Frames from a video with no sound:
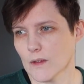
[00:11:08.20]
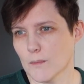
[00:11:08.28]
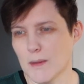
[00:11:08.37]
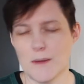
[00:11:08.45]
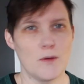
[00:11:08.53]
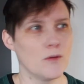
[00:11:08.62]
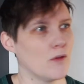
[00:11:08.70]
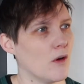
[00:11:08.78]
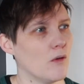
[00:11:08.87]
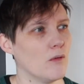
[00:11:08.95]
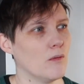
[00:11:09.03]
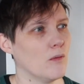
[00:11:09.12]
people
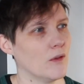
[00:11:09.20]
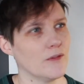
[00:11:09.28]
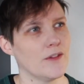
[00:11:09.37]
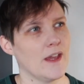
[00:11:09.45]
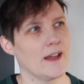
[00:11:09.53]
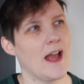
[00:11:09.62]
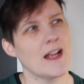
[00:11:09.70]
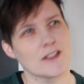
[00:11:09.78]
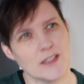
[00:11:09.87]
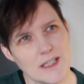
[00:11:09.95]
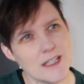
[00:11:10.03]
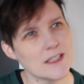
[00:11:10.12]
not wanting.
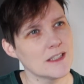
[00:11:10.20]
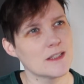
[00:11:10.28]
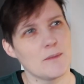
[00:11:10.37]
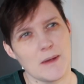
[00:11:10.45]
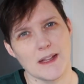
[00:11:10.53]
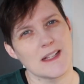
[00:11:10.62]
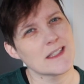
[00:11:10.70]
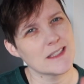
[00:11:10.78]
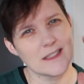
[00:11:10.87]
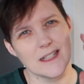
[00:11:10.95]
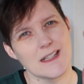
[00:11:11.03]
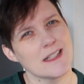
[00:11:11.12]
Actually, this is
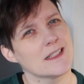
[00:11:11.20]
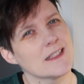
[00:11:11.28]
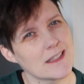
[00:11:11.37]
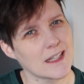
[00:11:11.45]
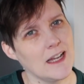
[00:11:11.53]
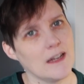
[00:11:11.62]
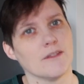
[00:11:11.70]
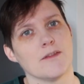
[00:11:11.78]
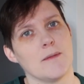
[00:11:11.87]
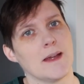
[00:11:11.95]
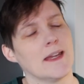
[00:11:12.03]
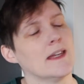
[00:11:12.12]
the killer
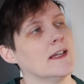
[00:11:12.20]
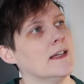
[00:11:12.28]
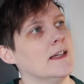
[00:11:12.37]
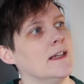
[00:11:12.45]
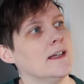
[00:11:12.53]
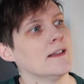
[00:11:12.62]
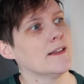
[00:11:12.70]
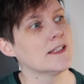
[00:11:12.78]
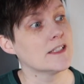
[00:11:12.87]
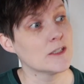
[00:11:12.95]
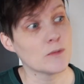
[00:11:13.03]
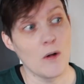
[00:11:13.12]
for me.
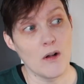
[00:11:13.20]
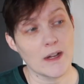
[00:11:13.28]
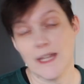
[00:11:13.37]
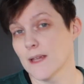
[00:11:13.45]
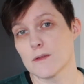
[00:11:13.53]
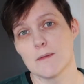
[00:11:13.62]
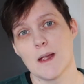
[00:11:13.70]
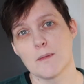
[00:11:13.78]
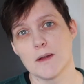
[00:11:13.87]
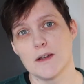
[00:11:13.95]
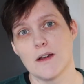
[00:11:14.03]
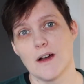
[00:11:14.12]
This is what keeps me
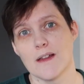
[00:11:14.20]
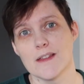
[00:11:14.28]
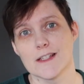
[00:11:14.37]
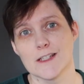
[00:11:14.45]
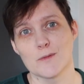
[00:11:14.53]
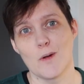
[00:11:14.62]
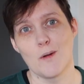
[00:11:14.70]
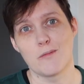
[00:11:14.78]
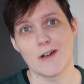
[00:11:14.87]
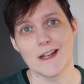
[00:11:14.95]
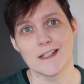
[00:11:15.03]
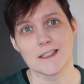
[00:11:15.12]
up at night. This is what
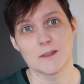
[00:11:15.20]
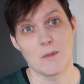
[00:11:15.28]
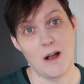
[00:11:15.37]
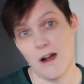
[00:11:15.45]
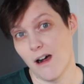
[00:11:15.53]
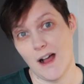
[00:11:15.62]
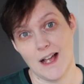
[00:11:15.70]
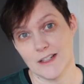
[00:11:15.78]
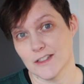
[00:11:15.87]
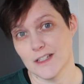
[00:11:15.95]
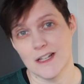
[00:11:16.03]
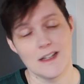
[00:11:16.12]
breaks my heart,
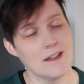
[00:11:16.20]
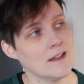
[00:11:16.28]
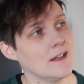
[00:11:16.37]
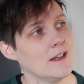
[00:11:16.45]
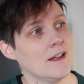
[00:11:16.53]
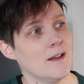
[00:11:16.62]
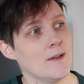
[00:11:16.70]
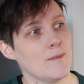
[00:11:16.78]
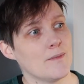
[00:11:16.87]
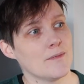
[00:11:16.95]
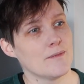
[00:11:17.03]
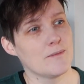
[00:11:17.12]
actually.
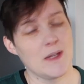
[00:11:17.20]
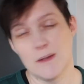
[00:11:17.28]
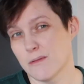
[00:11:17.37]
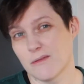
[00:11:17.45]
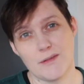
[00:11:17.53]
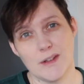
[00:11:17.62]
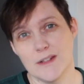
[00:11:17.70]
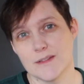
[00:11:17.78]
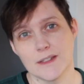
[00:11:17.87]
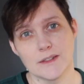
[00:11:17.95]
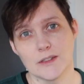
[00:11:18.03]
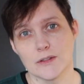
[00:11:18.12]
People
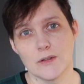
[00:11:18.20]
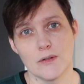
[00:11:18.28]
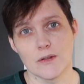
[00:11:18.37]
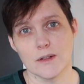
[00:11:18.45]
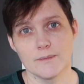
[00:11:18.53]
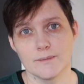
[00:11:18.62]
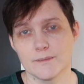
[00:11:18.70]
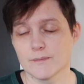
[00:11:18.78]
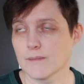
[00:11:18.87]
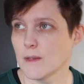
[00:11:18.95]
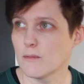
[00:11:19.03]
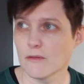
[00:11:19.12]
refusing to talk.
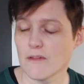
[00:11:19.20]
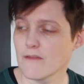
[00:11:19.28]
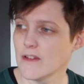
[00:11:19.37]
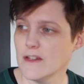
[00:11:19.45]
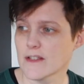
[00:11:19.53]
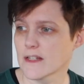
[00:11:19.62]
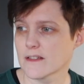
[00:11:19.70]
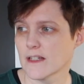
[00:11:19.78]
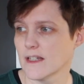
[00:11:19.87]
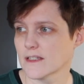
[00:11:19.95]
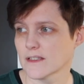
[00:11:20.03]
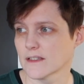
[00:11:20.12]
People refusing to
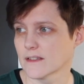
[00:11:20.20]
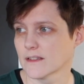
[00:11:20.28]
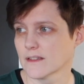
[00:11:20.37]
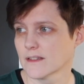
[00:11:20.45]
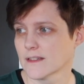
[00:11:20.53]
listen.